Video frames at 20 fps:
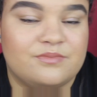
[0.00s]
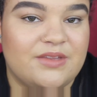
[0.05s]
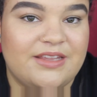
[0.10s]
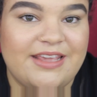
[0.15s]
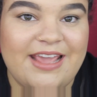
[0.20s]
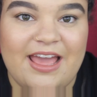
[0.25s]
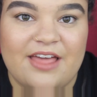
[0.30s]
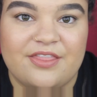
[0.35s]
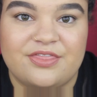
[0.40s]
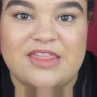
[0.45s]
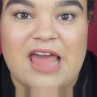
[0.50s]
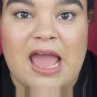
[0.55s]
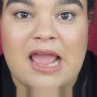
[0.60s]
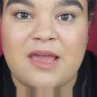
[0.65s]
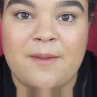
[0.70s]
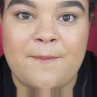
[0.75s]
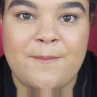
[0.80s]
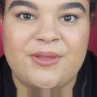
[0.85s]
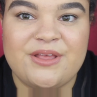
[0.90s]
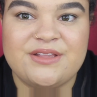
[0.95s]
Yeah, that
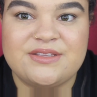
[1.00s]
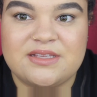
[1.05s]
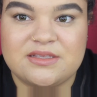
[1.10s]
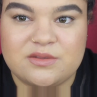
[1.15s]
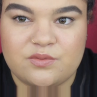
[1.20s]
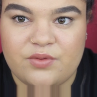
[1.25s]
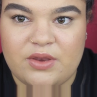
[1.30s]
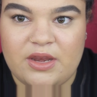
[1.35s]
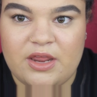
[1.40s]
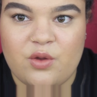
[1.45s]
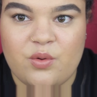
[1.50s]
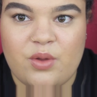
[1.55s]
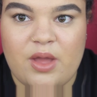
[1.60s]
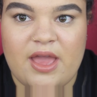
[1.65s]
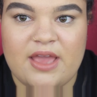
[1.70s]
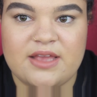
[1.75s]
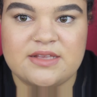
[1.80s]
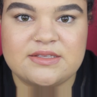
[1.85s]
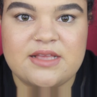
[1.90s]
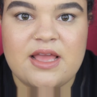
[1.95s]
completes this video,
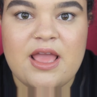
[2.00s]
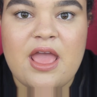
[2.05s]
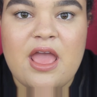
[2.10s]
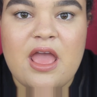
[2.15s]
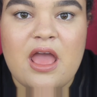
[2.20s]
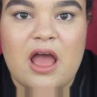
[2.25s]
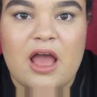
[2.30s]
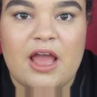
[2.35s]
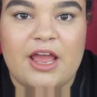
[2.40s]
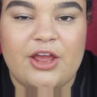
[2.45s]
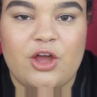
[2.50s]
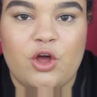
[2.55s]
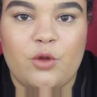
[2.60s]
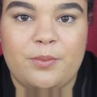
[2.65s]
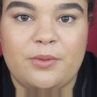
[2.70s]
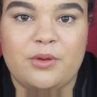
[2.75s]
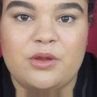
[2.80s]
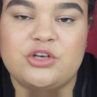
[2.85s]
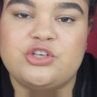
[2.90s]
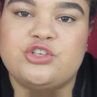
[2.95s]
guys. I
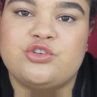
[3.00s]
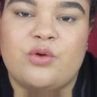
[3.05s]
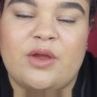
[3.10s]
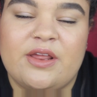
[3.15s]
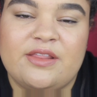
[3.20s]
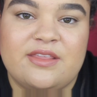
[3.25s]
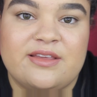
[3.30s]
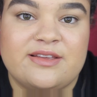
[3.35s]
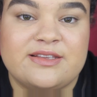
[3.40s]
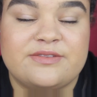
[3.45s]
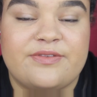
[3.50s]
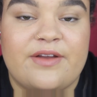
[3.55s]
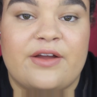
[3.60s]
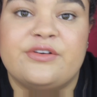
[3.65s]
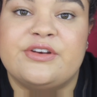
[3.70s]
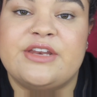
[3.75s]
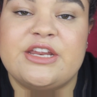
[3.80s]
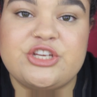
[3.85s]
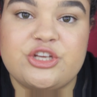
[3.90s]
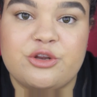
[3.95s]
hope you enjoyed this
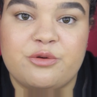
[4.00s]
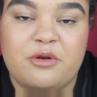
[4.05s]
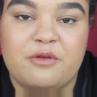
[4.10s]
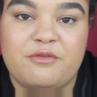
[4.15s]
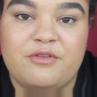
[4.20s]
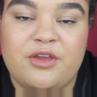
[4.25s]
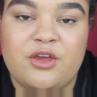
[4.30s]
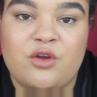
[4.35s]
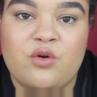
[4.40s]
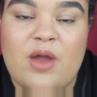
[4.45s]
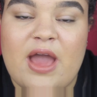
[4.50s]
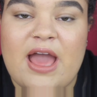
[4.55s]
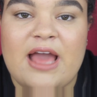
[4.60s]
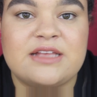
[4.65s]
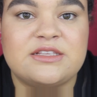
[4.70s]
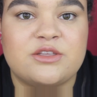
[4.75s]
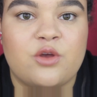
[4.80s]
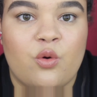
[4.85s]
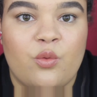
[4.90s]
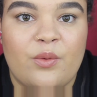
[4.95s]
foundation review.
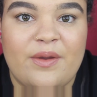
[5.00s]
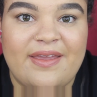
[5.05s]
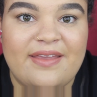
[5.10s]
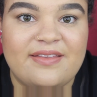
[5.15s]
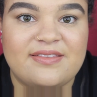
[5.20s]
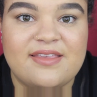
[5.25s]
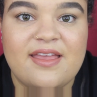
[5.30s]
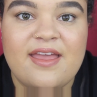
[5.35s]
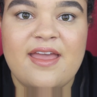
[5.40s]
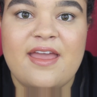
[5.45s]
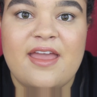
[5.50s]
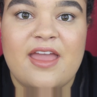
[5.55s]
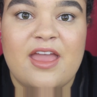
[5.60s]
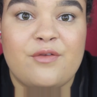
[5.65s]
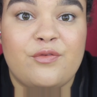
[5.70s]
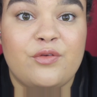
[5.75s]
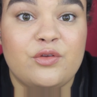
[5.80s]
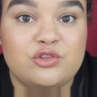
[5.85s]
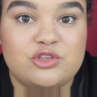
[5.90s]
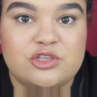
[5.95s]
As always,
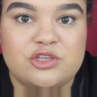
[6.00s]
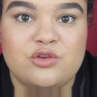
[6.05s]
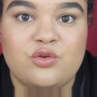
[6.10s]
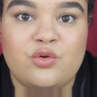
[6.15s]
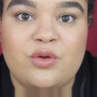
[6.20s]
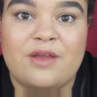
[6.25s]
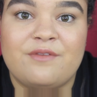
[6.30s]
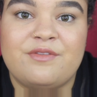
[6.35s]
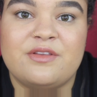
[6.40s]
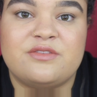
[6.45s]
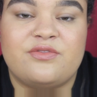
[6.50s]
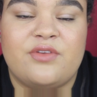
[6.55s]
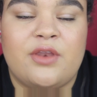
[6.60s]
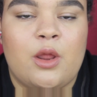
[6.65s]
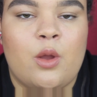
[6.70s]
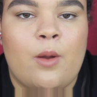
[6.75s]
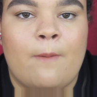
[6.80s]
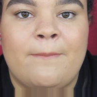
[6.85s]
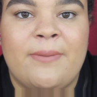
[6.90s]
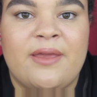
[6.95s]
if you do, give this
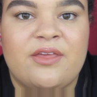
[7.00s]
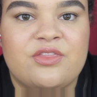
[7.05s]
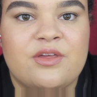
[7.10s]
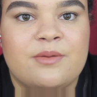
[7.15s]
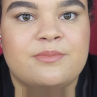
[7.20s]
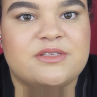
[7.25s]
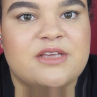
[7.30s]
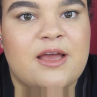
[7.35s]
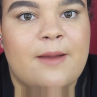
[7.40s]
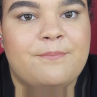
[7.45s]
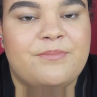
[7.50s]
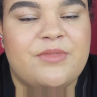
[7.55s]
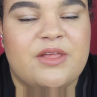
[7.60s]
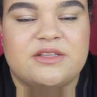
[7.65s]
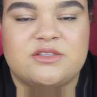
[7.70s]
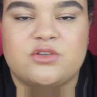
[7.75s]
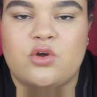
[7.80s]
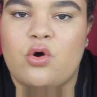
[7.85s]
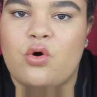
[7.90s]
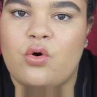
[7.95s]
video a big thumbs up.
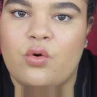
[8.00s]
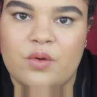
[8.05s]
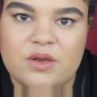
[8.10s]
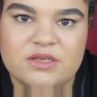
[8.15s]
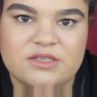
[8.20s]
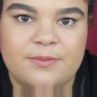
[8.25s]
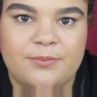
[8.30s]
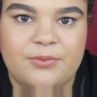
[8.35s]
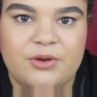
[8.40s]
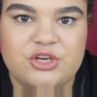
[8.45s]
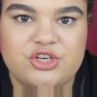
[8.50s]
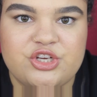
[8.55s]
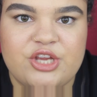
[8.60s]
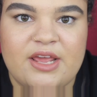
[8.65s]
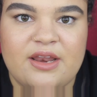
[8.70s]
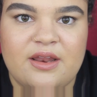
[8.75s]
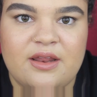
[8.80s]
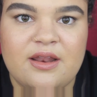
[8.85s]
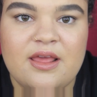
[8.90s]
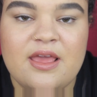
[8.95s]
That's always
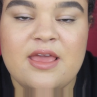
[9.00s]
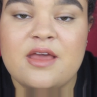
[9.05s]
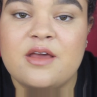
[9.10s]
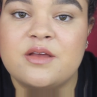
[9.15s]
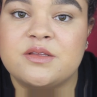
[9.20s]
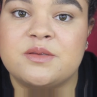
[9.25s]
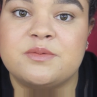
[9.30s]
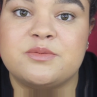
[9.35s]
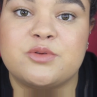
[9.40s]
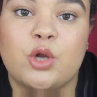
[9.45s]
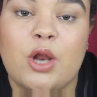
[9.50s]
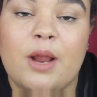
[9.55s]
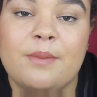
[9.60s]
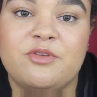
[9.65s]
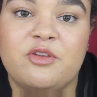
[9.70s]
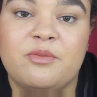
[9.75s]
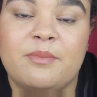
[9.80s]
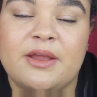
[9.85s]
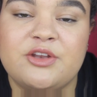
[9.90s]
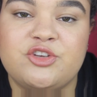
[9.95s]
appreciated.
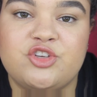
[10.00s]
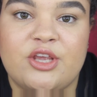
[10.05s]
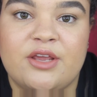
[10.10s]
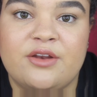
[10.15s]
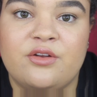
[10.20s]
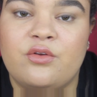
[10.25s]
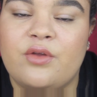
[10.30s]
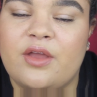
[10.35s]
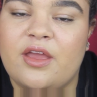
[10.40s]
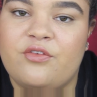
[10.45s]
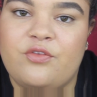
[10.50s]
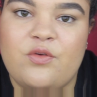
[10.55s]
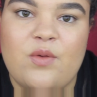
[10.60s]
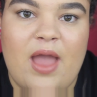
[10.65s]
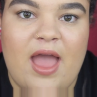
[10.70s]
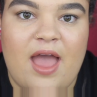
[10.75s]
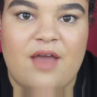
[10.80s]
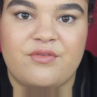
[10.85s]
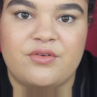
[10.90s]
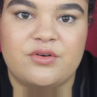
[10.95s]
Subscribe to my channel if you
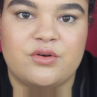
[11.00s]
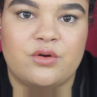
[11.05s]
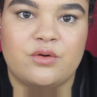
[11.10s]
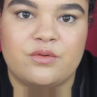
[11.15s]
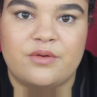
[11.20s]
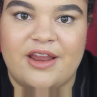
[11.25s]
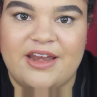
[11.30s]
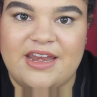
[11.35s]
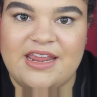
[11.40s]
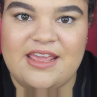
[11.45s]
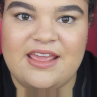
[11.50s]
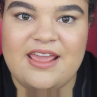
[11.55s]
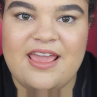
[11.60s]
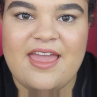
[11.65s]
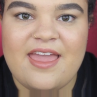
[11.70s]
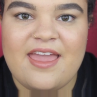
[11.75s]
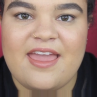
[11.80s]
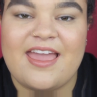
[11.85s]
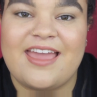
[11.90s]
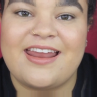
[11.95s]
haven't already,
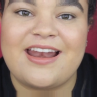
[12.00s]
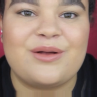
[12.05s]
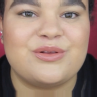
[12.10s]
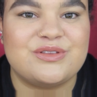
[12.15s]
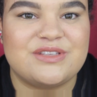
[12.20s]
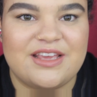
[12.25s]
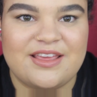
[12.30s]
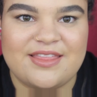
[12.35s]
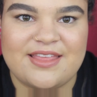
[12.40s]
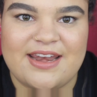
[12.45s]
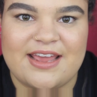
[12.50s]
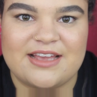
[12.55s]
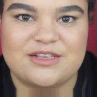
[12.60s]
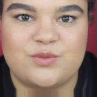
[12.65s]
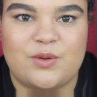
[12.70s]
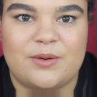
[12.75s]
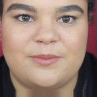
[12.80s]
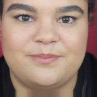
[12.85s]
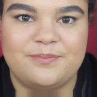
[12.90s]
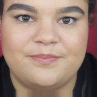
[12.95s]
and I'll see you in the next
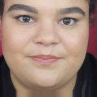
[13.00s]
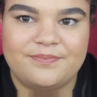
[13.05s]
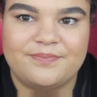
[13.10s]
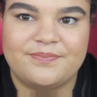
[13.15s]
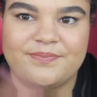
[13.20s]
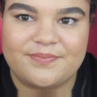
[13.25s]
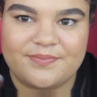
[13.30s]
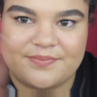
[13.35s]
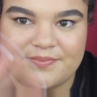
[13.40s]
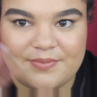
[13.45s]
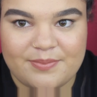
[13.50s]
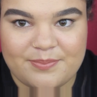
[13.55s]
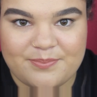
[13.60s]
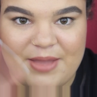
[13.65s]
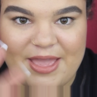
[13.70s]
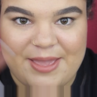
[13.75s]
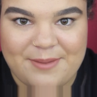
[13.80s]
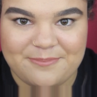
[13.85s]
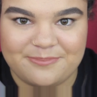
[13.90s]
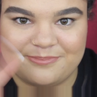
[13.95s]
one.
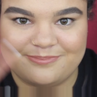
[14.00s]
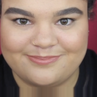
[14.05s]
Bye.